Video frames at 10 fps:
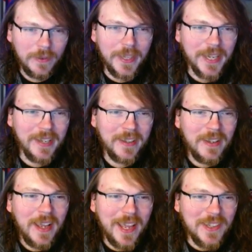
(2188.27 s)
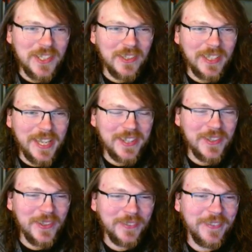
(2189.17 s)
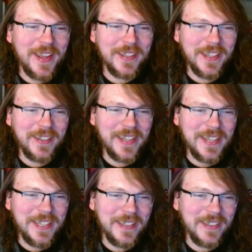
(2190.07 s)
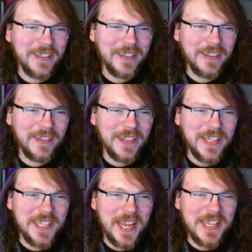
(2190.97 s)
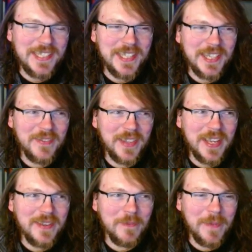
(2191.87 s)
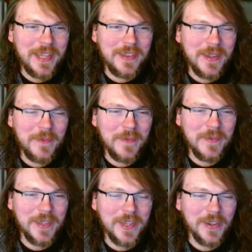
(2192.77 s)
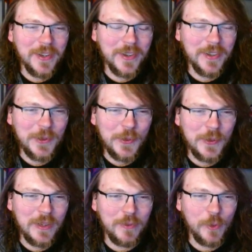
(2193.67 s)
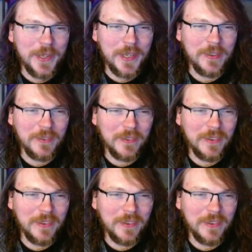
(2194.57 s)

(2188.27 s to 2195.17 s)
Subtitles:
Yeah, I also like the whole fact that like these guys, they made them younger to avoid